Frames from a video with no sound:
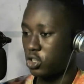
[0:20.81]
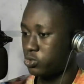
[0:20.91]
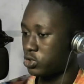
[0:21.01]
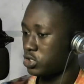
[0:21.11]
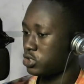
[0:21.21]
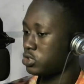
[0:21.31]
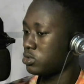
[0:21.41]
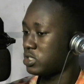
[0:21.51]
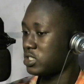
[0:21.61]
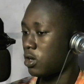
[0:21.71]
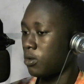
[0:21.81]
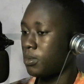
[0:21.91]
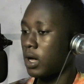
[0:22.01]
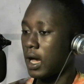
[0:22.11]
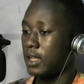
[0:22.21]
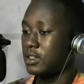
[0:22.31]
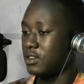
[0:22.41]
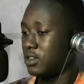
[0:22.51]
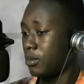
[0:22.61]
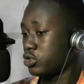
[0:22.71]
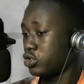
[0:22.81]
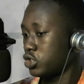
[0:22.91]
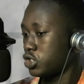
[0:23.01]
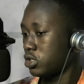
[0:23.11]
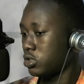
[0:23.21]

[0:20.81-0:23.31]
straight to the setup and demonstration.